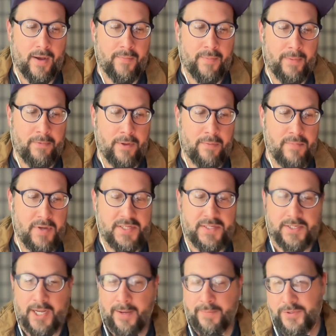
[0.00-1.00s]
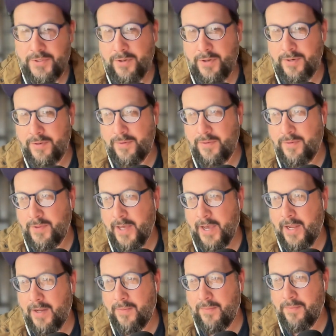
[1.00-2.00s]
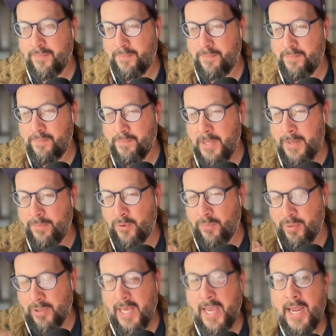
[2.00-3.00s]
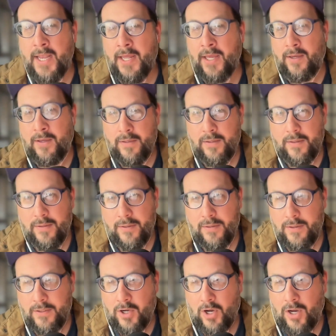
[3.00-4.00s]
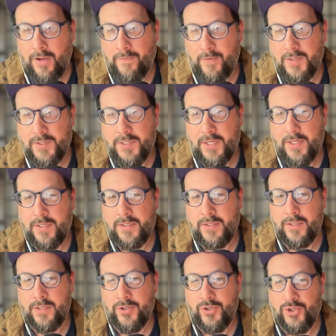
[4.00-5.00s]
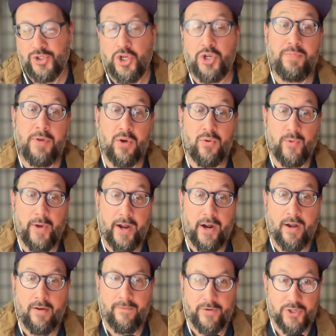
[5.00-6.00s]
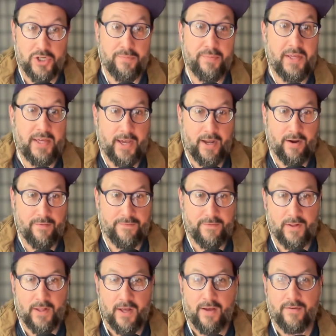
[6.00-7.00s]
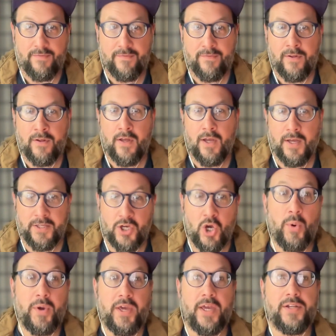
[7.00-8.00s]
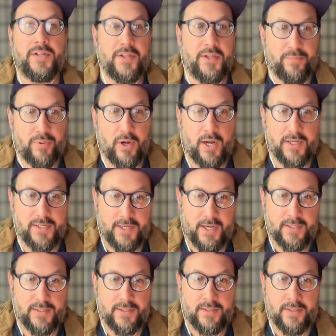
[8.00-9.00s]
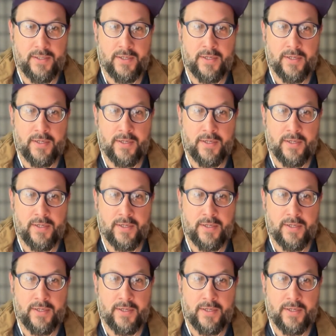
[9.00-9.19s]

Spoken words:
maybe missteps or that people planning conferences should be aware of or should be careful of like going into the process?